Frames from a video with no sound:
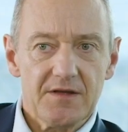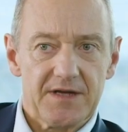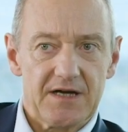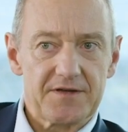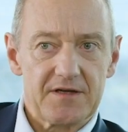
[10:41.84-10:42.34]

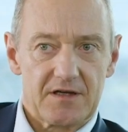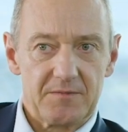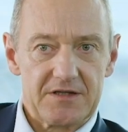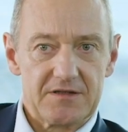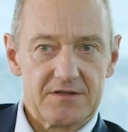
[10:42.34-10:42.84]
The other
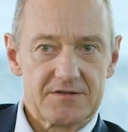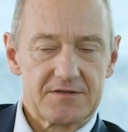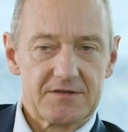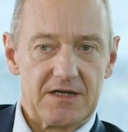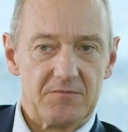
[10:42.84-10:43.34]
element
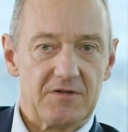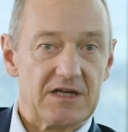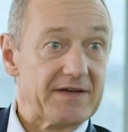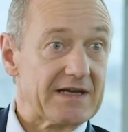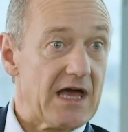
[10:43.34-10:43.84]
is
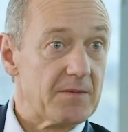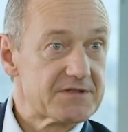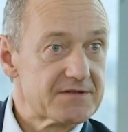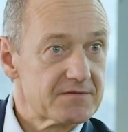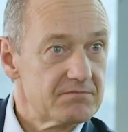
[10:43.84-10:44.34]
living
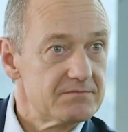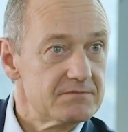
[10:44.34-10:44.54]
labs.